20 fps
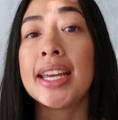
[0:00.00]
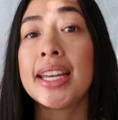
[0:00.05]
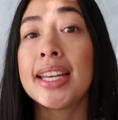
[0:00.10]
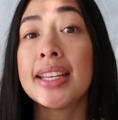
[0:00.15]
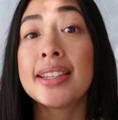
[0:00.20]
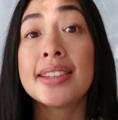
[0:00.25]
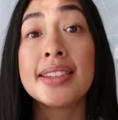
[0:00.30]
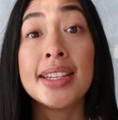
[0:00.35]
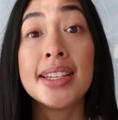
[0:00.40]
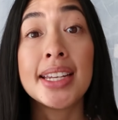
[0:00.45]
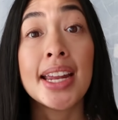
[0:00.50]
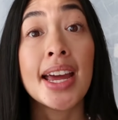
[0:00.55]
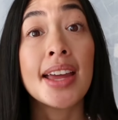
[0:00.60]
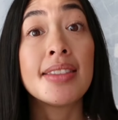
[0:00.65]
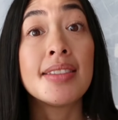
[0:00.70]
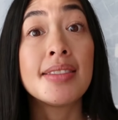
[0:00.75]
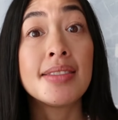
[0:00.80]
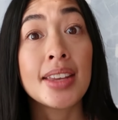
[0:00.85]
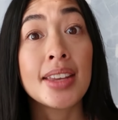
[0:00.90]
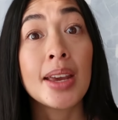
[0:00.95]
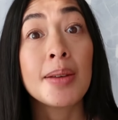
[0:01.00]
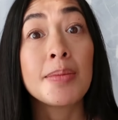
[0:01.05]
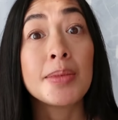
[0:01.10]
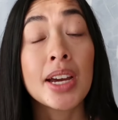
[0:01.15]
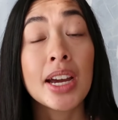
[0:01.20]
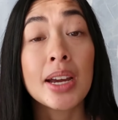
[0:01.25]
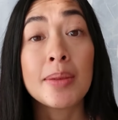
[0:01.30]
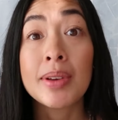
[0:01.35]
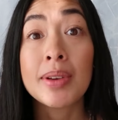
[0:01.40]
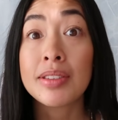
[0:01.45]
is knit at the same
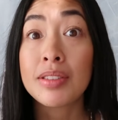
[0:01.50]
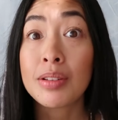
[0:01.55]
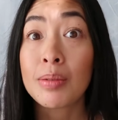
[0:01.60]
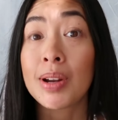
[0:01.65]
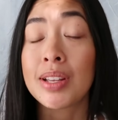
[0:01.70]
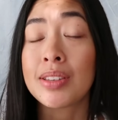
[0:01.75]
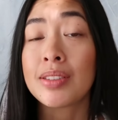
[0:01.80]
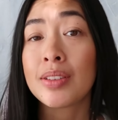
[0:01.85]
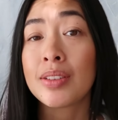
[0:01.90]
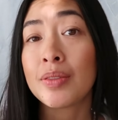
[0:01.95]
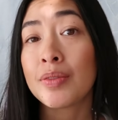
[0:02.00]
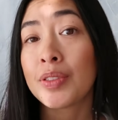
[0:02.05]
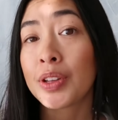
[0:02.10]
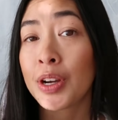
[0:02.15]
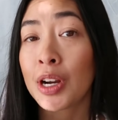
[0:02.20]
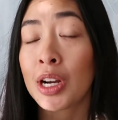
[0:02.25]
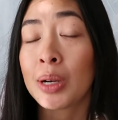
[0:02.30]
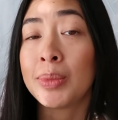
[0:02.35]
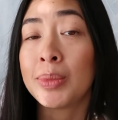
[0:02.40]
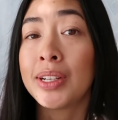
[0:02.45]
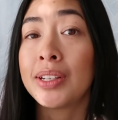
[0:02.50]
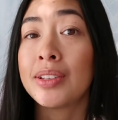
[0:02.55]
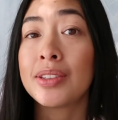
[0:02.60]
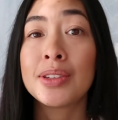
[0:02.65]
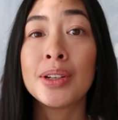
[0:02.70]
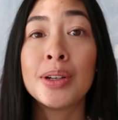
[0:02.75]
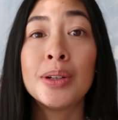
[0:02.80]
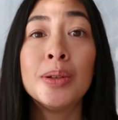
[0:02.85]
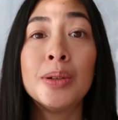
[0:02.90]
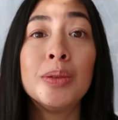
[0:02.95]
time as the rest of the
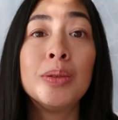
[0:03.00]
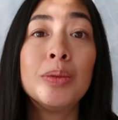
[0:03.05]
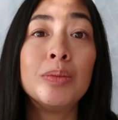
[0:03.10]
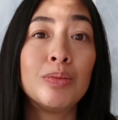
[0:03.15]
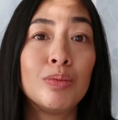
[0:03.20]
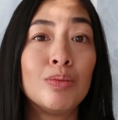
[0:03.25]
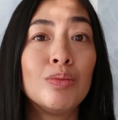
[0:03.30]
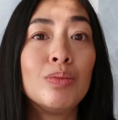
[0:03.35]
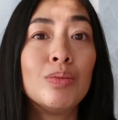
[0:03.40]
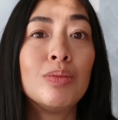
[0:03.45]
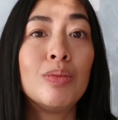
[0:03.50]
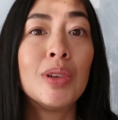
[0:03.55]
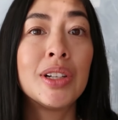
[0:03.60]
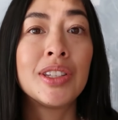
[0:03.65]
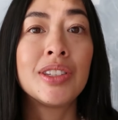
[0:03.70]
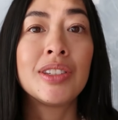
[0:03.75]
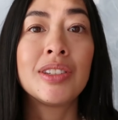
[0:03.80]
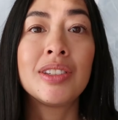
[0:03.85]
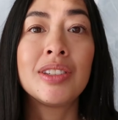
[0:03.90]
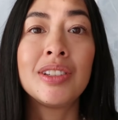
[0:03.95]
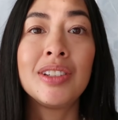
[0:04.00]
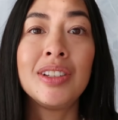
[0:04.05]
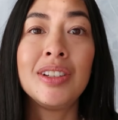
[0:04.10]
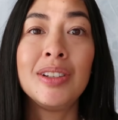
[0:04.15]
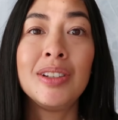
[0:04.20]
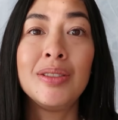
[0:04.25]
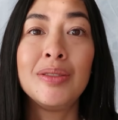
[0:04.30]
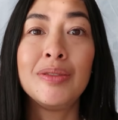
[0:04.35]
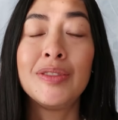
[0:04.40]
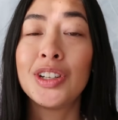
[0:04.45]
garment. So once
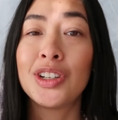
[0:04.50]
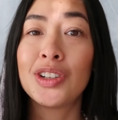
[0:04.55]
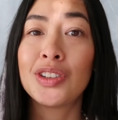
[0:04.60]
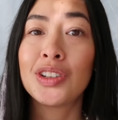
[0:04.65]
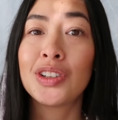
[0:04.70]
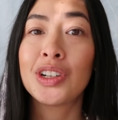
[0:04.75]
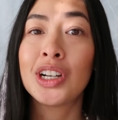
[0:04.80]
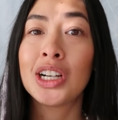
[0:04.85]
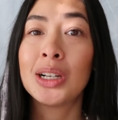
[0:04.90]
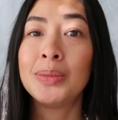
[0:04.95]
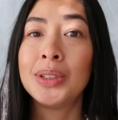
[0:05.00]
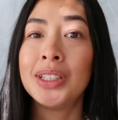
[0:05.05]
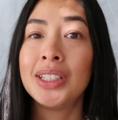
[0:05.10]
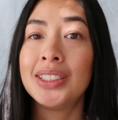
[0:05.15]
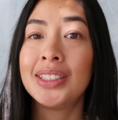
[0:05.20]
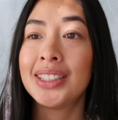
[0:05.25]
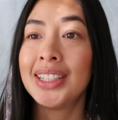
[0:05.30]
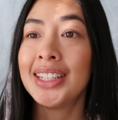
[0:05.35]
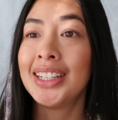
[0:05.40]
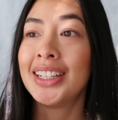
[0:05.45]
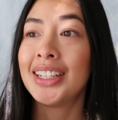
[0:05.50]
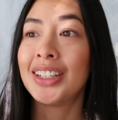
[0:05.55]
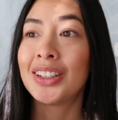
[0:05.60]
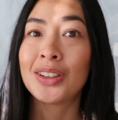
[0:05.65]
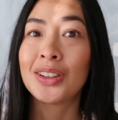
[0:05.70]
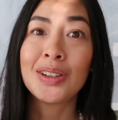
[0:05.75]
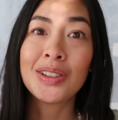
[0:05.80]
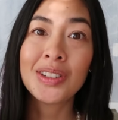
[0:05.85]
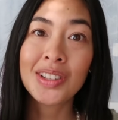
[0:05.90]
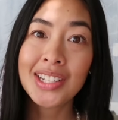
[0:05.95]
you finish the garment,
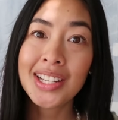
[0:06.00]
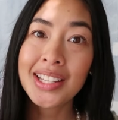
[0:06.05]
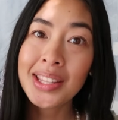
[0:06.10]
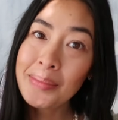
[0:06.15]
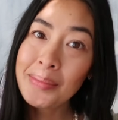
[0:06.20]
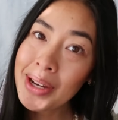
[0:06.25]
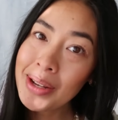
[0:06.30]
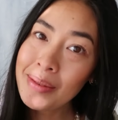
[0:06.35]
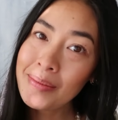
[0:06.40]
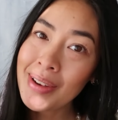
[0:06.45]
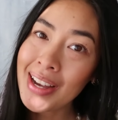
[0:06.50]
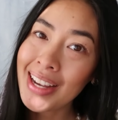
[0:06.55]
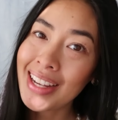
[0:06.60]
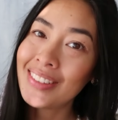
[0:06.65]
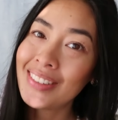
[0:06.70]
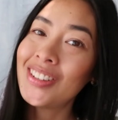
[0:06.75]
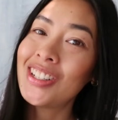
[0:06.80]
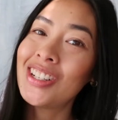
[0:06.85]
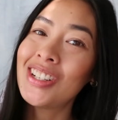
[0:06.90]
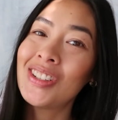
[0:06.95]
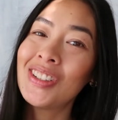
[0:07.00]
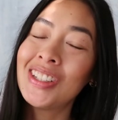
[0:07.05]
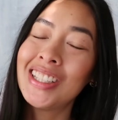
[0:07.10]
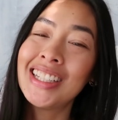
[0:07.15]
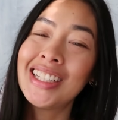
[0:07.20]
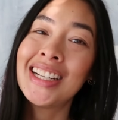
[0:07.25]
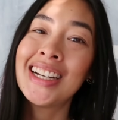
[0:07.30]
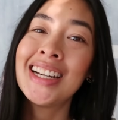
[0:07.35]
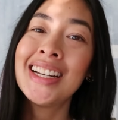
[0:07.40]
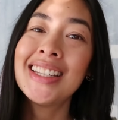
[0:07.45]
you're also done the button band, which is
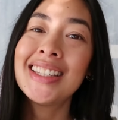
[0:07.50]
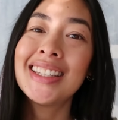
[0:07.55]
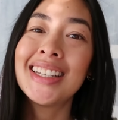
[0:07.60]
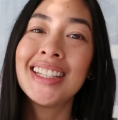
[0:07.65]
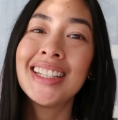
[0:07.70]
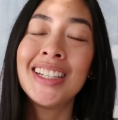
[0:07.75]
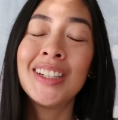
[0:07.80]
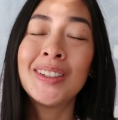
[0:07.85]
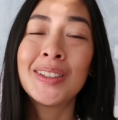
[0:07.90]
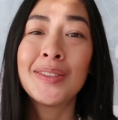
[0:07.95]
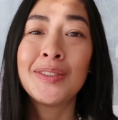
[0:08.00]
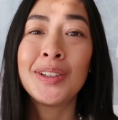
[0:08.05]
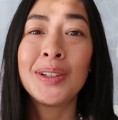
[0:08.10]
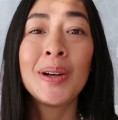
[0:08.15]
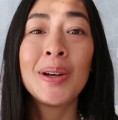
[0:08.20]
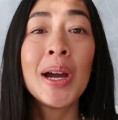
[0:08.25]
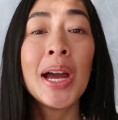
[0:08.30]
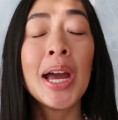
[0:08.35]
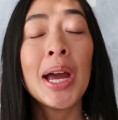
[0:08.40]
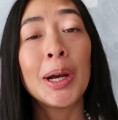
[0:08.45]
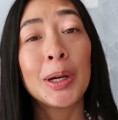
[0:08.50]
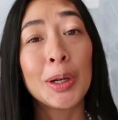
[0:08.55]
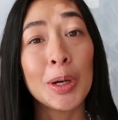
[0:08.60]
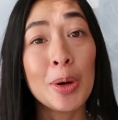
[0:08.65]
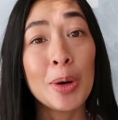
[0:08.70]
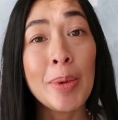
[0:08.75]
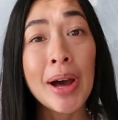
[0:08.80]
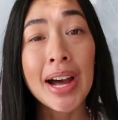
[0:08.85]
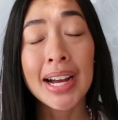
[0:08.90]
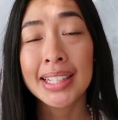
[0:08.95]
really nice, and you don't have to
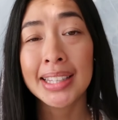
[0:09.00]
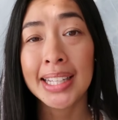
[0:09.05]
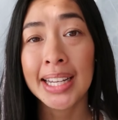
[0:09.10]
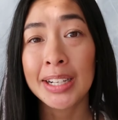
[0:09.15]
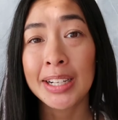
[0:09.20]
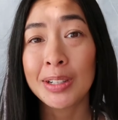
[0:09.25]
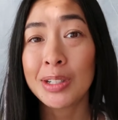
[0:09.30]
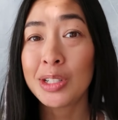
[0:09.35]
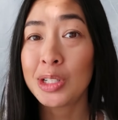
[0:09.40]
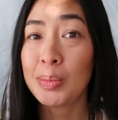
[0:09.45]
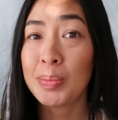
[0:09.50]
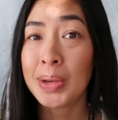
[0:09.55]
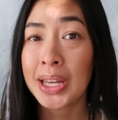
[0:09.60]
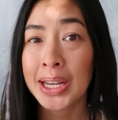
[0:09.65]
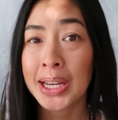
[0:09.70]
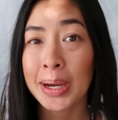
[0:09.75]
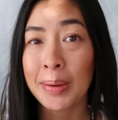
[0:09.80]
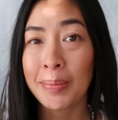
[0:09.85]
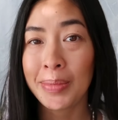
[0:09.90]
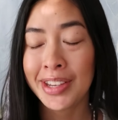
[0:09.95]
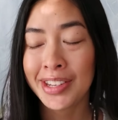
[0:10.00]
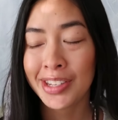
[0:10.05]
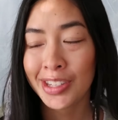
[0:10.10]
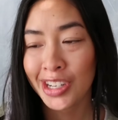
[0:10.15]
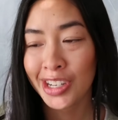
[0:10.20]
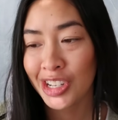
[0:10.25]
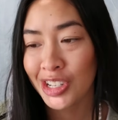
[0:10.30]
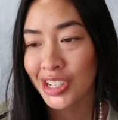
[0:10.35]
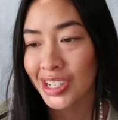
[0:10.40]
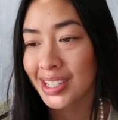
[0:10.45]
go back later to pick up the
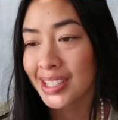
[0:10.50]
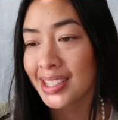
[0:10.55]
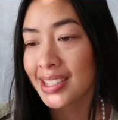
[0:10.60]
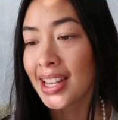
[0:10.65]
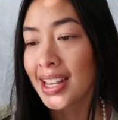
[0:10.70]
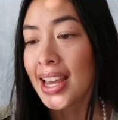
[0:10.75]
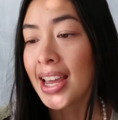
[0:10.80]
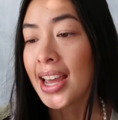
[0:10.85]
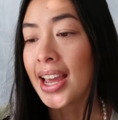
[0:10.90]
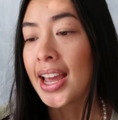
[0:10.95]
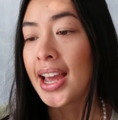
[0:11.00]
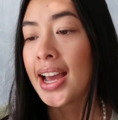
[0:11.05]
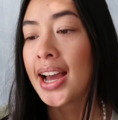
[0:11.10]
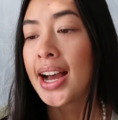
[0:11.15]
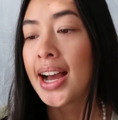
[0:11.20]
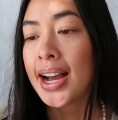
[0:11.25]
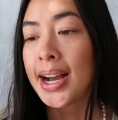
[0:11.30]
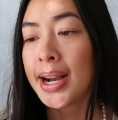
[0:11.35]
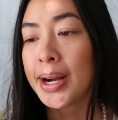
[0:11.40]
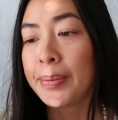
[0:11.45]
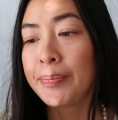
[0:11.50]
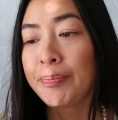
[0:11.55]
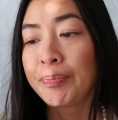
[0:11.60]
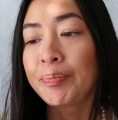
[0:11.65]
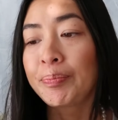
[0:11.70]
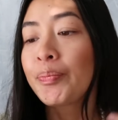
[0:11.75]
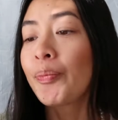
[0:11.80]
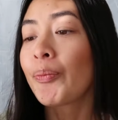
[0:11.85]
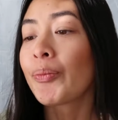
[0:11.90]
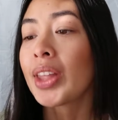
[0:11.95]
stitches.
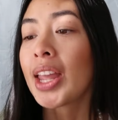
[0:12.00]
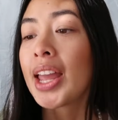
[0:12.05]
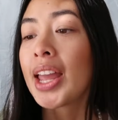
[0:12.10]
A